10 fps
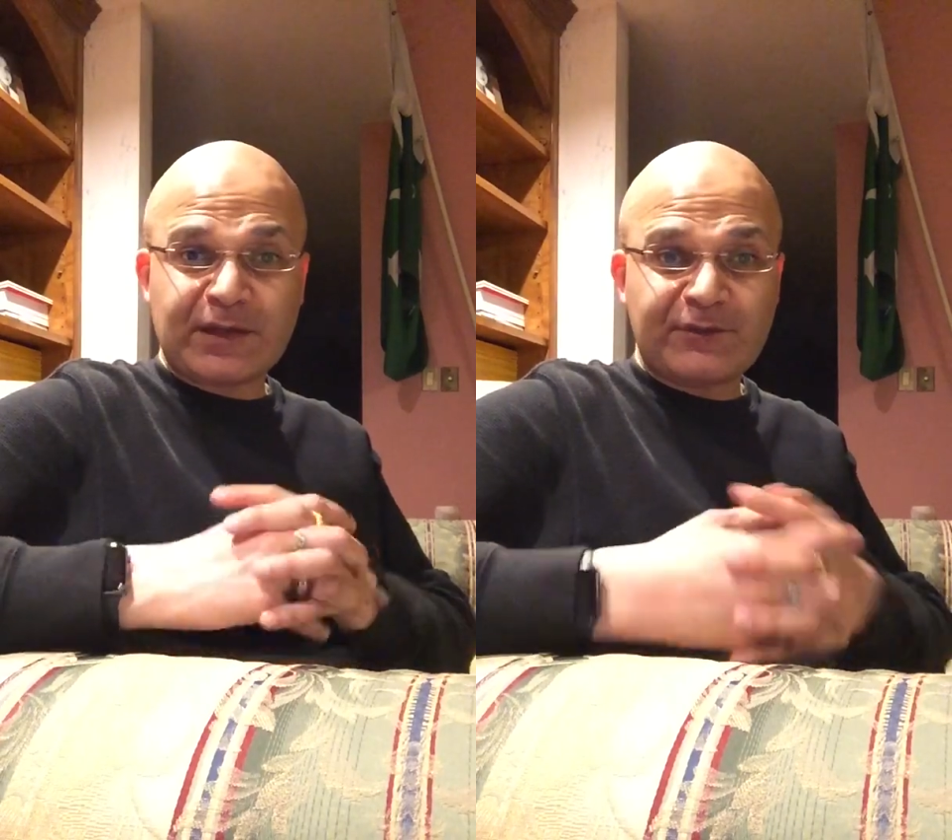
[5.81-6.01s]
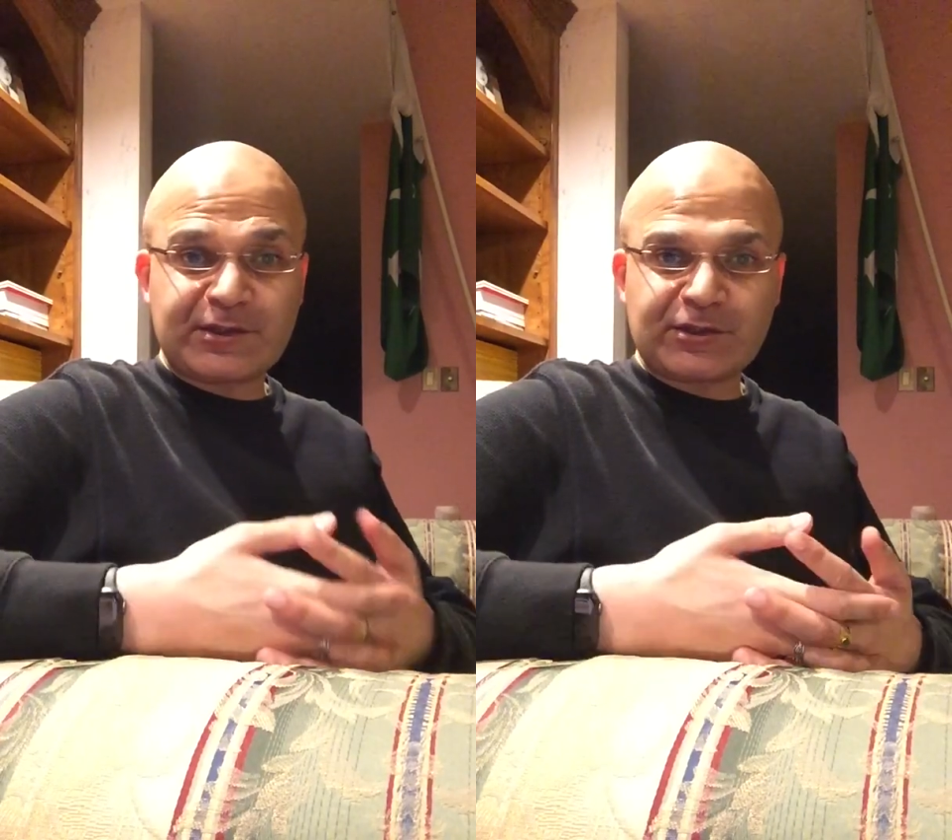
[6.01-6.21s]

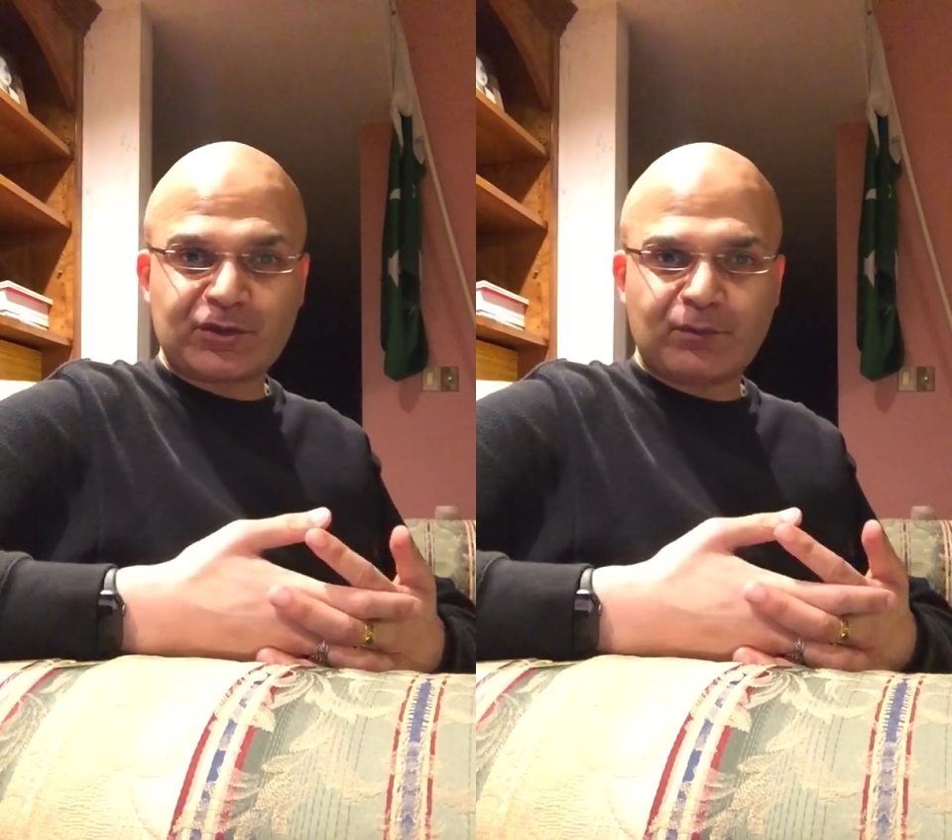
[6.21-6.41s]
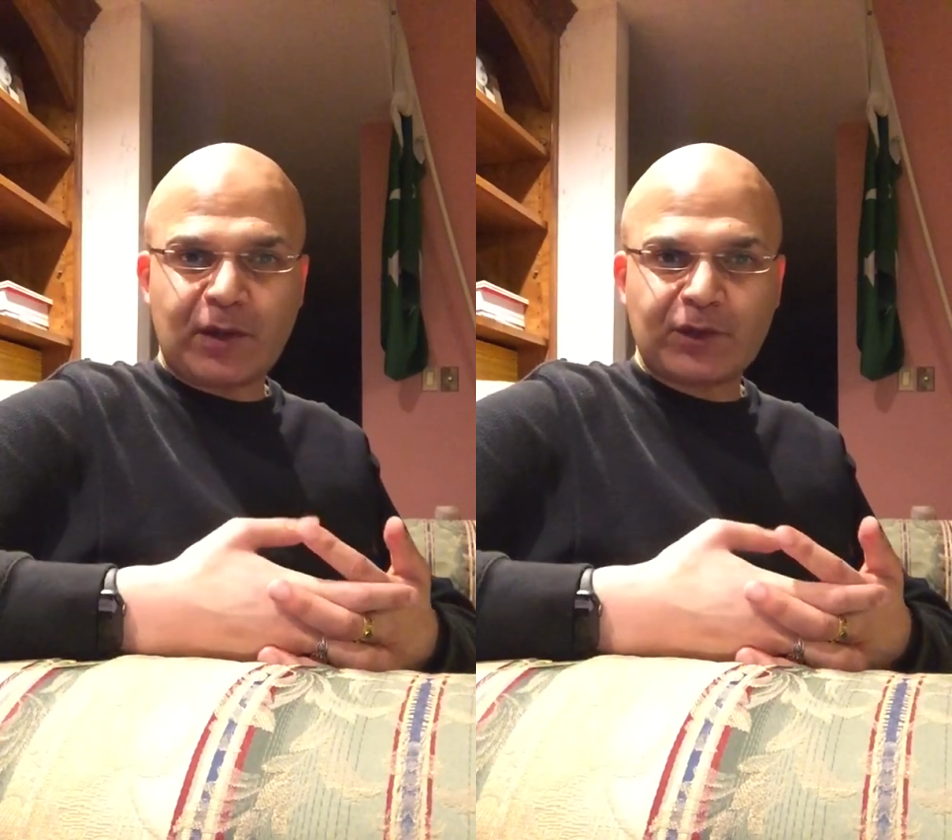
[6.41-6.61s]
visitors
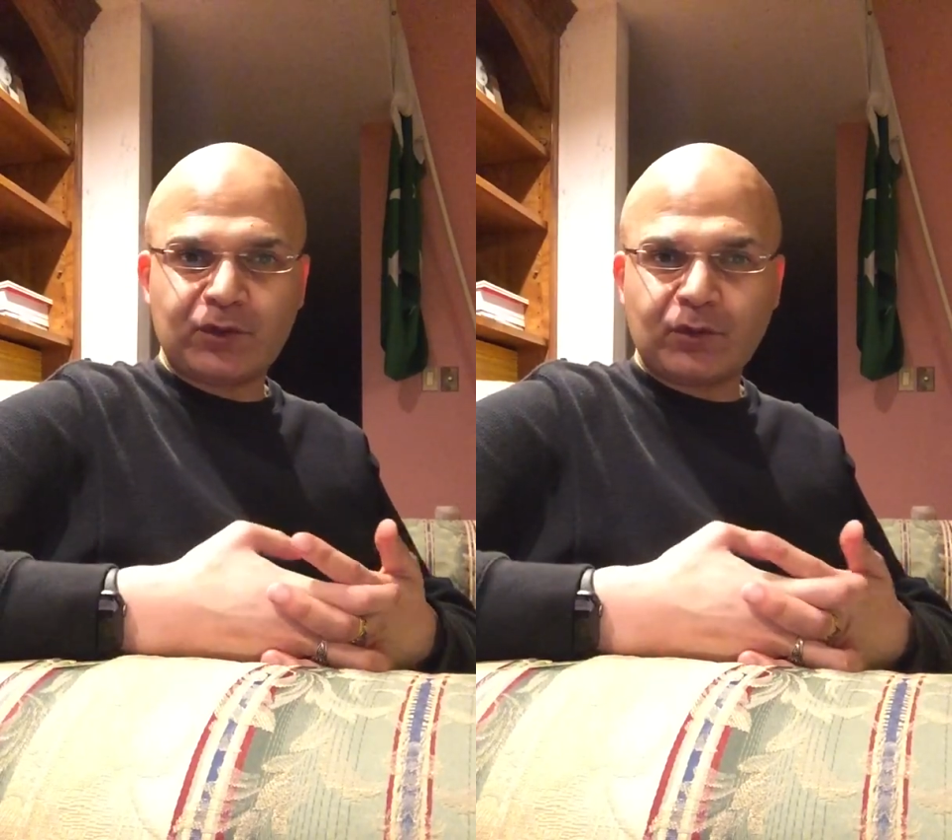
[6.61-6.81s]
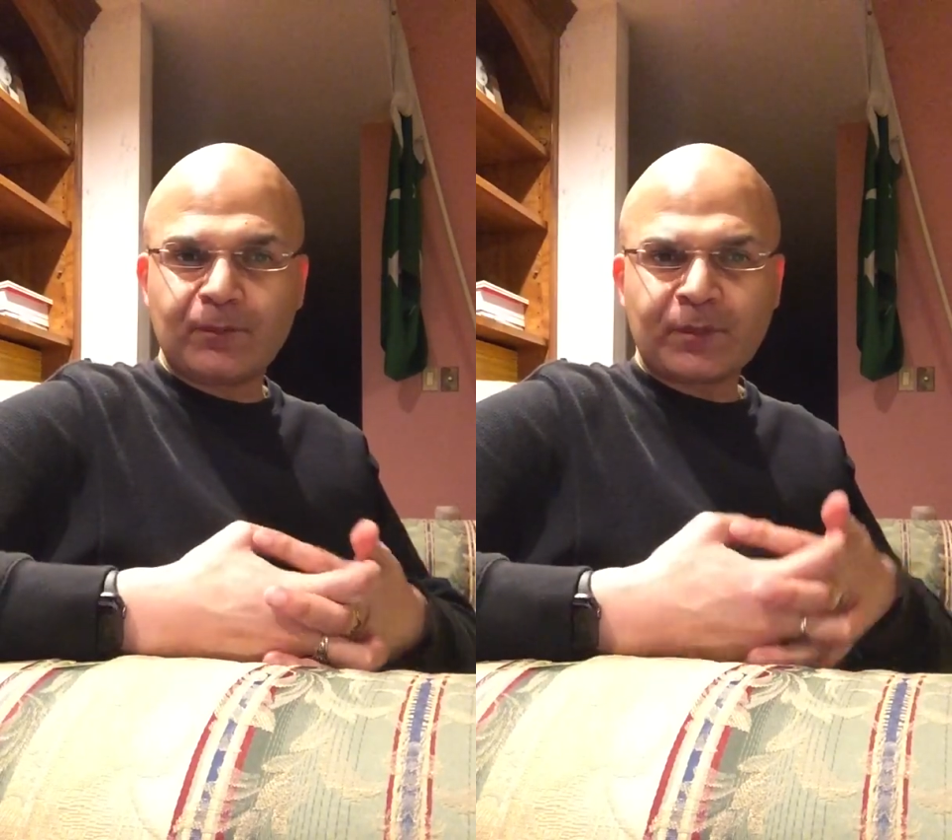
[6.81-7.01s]
to
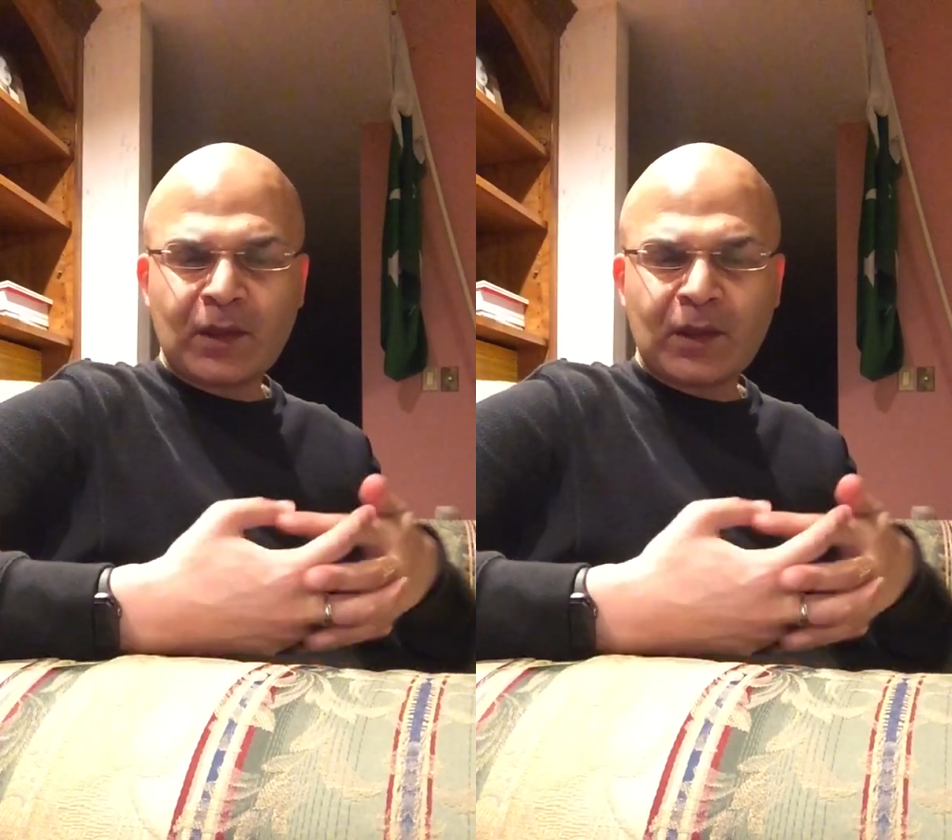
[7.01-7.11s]
Baku.